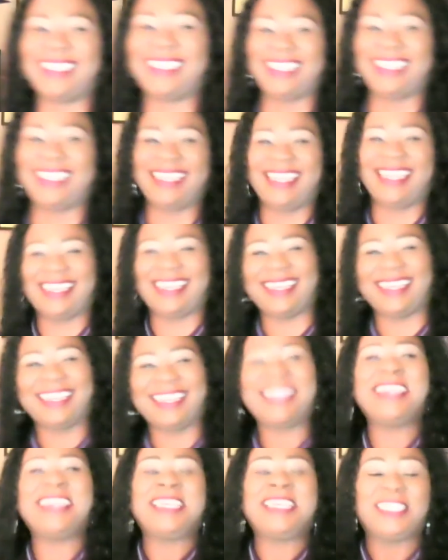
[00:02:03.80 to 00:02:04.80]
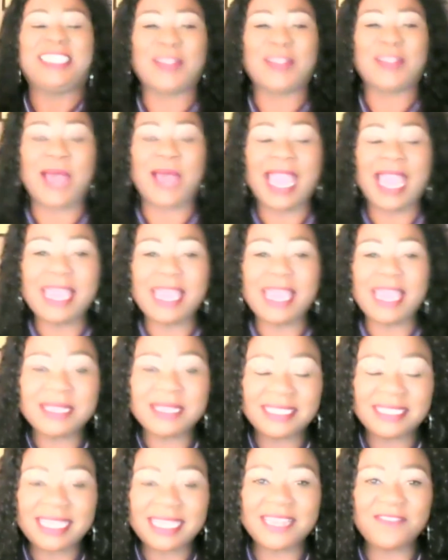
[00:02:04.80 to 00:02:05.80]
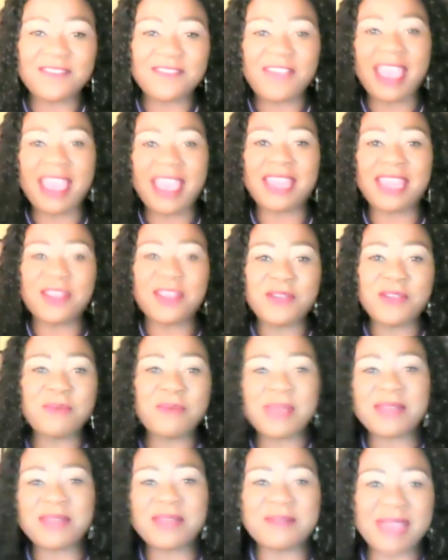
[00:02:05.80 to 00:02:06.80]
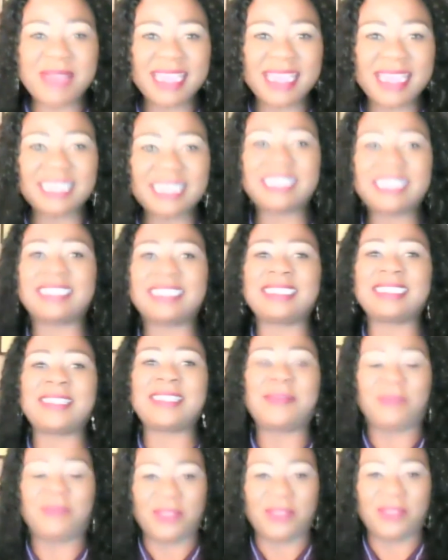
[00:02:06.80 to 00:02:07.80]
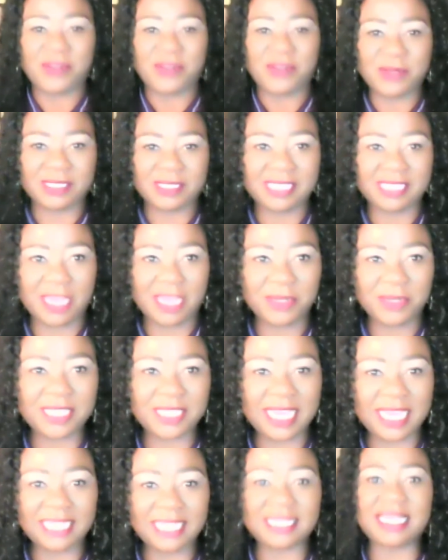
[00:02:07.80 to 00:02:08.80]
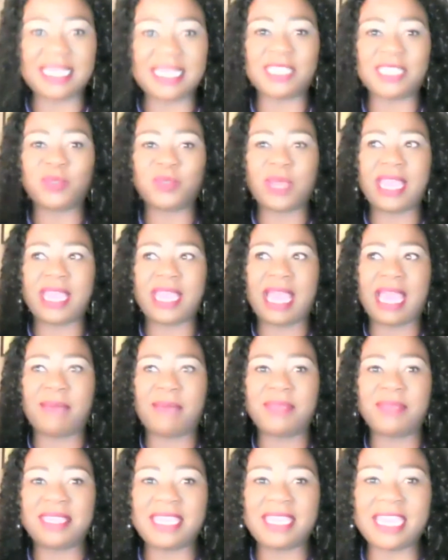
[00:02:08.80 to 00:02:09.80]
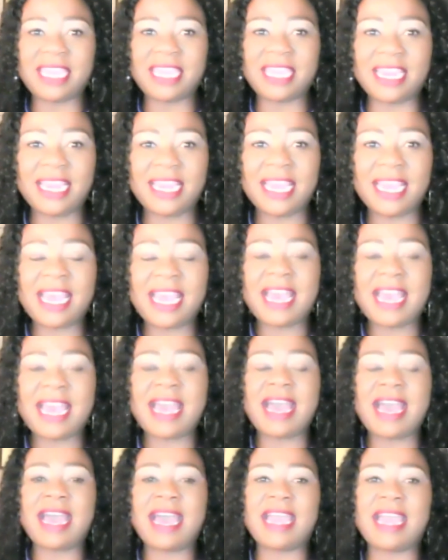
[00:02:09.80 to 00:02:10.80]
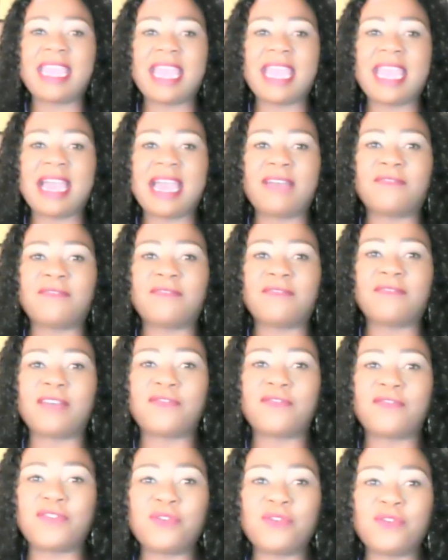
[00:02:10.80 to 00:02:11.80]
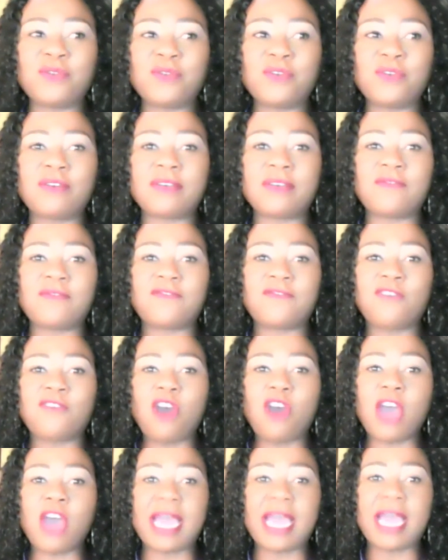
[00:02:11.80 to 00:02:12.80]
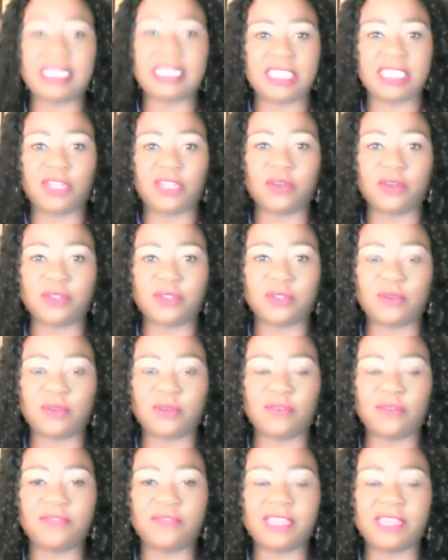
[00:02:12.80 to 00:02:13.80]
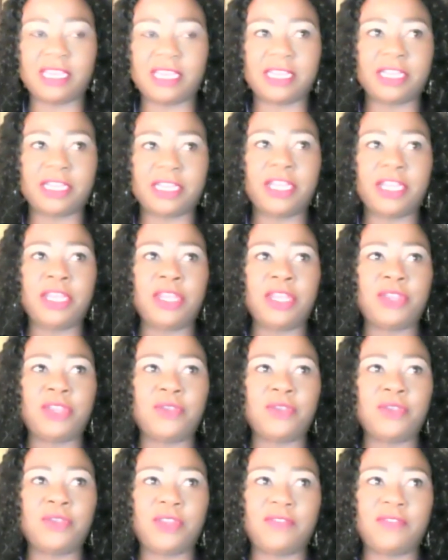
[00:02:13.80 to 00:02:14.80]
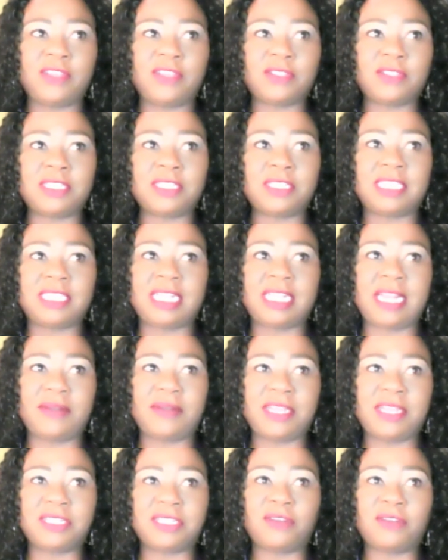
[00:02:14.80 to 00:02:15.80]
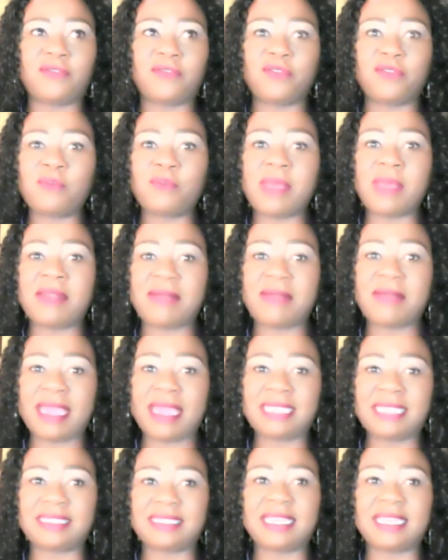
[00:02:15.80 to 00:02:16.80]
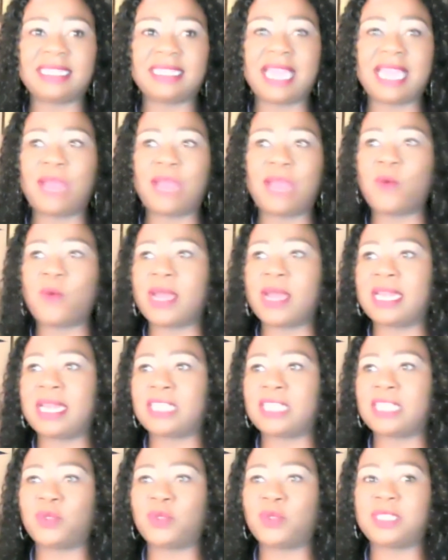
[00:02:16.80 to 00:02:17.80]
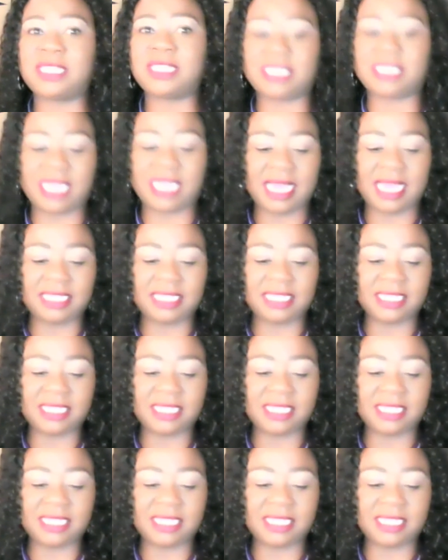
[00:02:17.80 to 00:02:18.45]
So I am a certified human rights consultant. That's why I'm here. I have 4 articles of the Universal Declaration of Human Rights that I want us to discuss.